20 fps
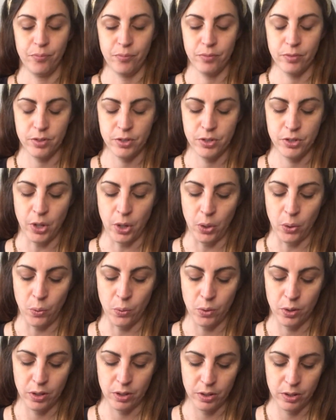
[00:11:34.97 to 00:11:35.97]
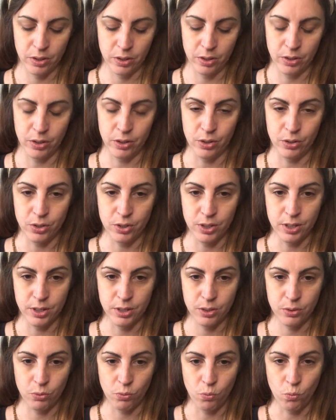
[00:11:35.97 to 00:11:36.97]
So there's
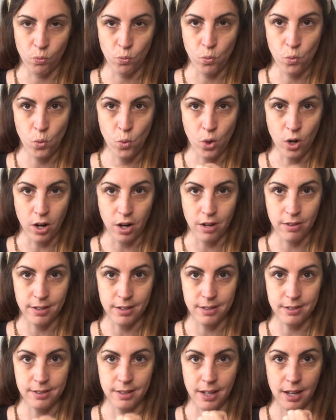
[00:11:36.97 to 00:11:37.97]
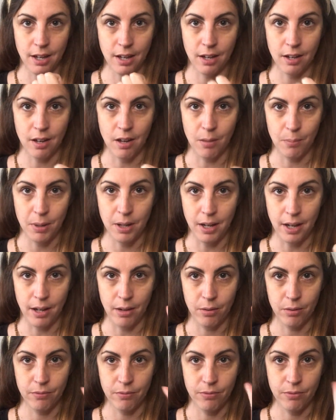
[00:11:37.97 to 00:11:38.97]
this war that is like coming
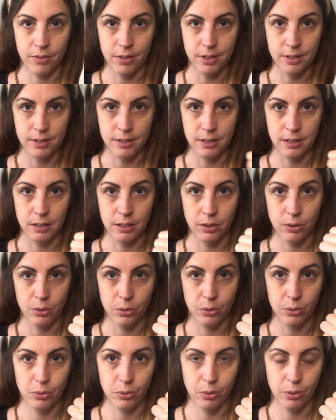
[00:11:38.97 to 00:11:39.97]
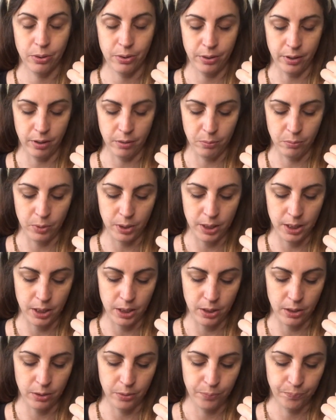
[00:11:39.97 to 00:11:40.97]
out of this little thumb right
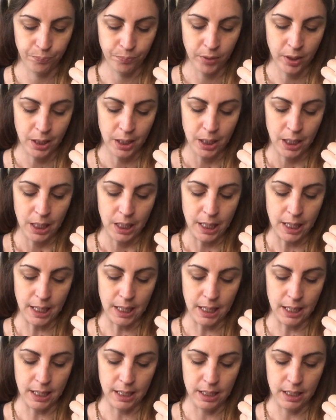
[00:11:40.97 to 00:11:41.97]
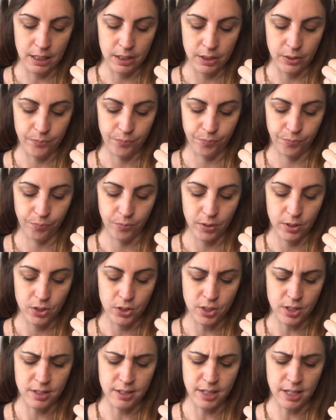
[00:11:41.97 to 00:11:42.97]
here. And
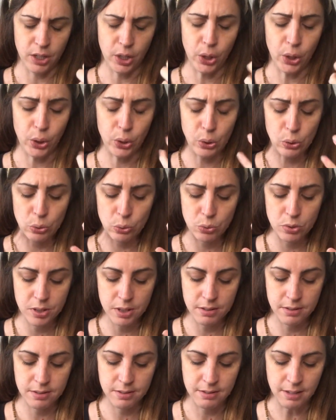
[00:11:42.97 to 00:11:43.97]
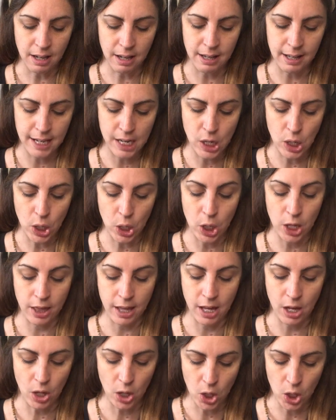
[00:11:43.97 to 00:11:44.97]
she said, whose side are
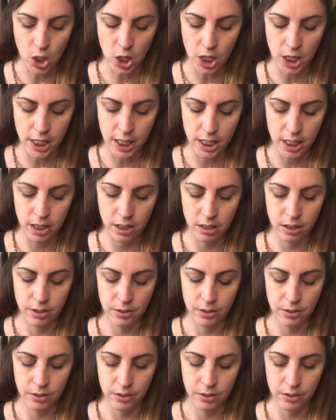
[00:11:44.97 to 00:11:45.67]
they on?